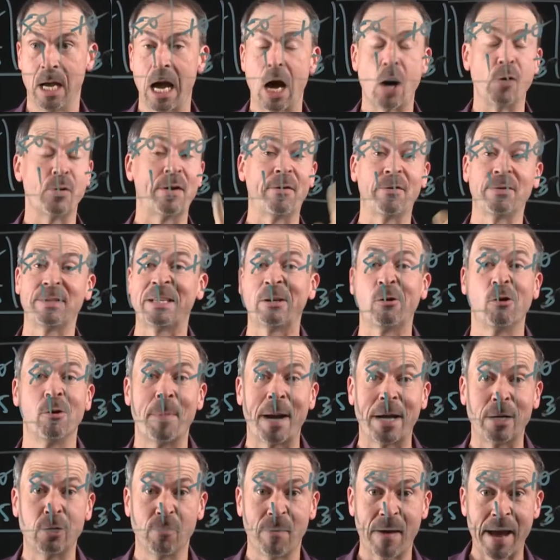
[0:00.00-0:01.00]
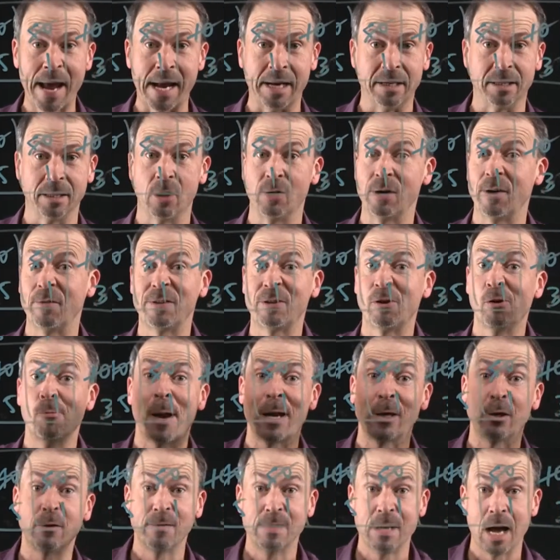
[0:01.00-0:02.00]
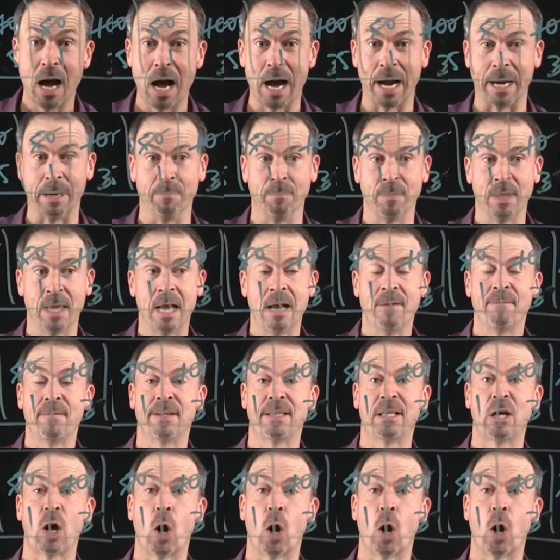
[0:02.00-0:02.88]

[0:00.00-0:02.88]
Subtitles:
I'll never see a remainder of 8. I'll never see a remainder of 9. In fact,